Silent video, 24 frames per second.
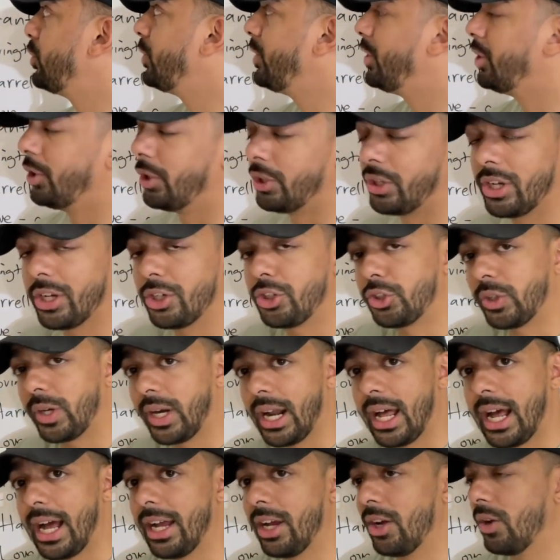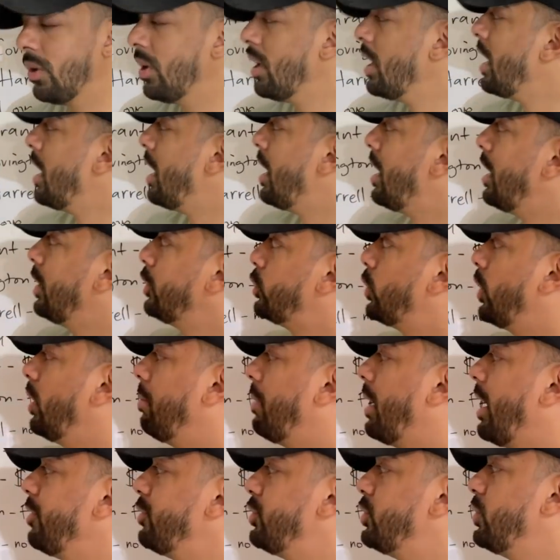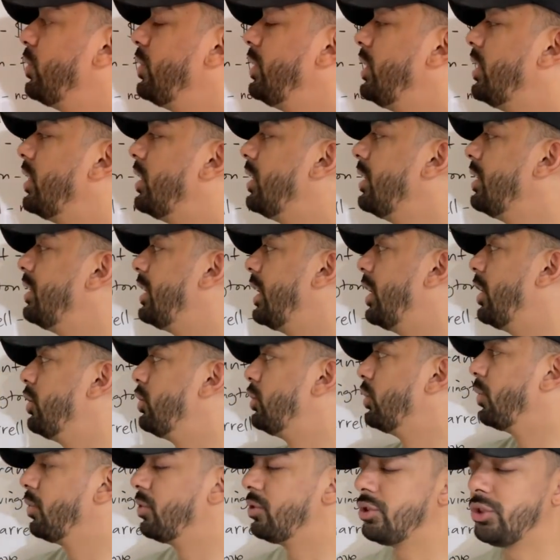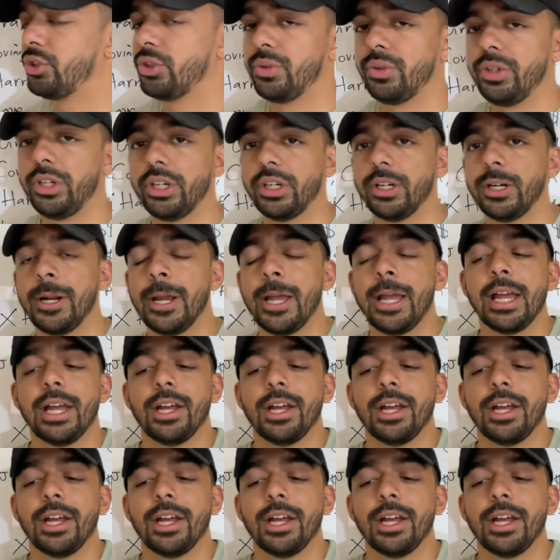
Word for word: You could trade Ayo, Troy Brown Jr., Derrick Jones Jr.